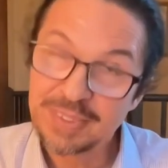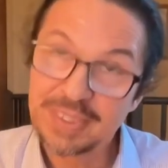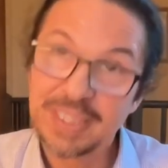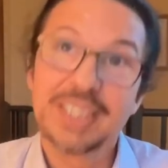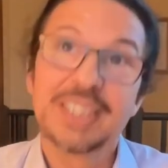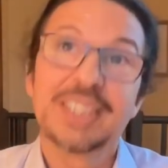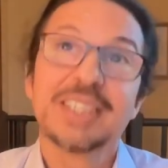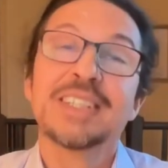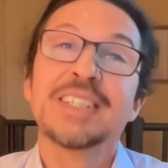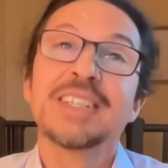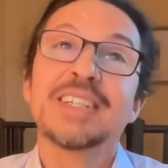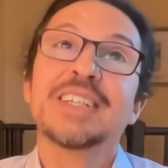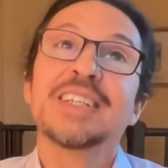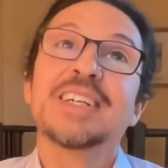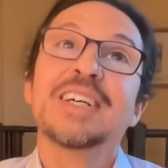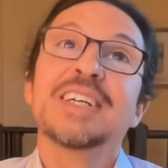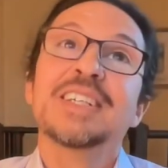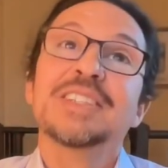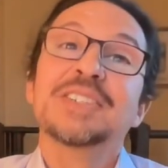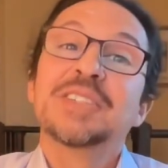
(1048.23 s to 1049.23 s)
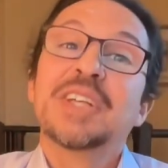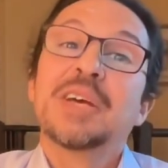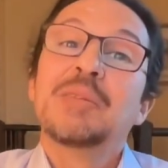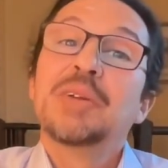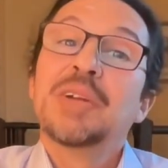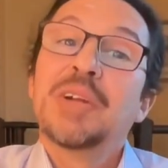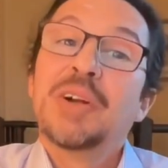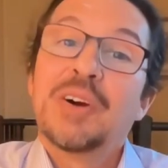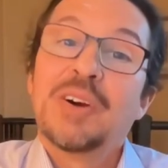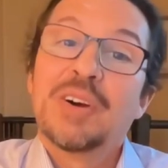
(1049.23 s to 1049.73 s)
like a
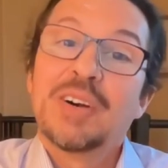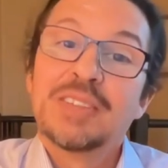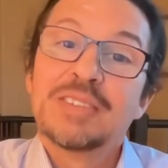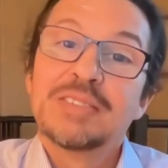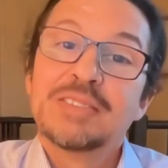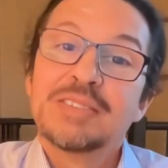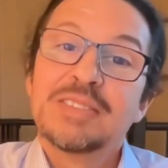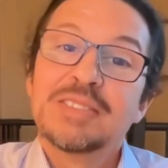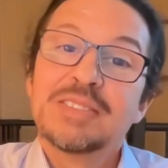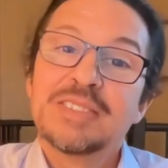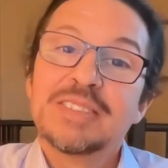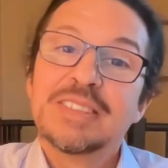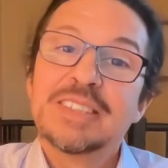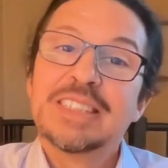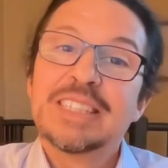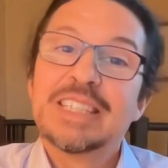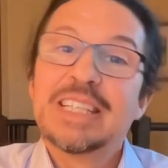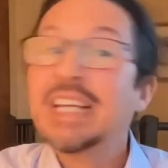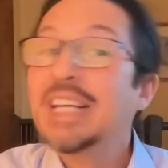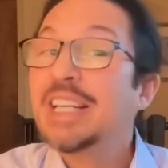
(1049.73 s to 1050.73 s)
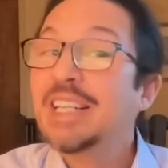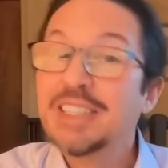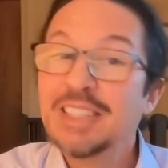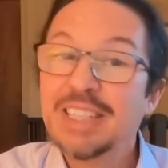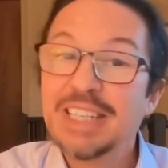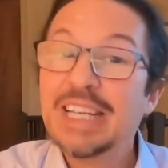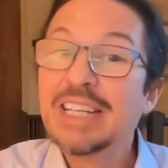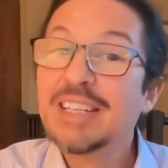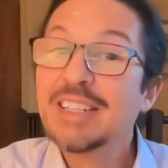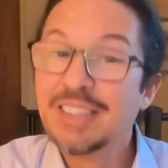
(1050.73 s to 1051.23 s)
seminar
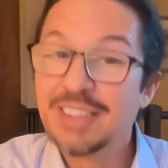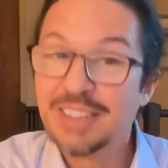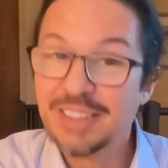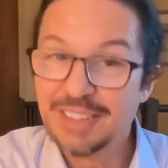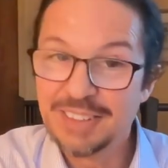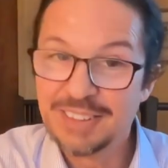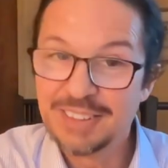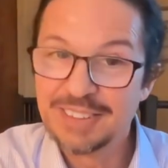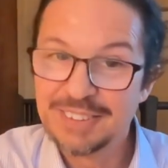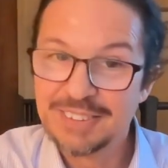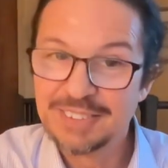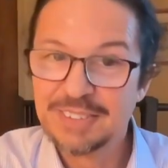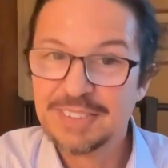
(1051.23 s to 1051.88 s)
in England,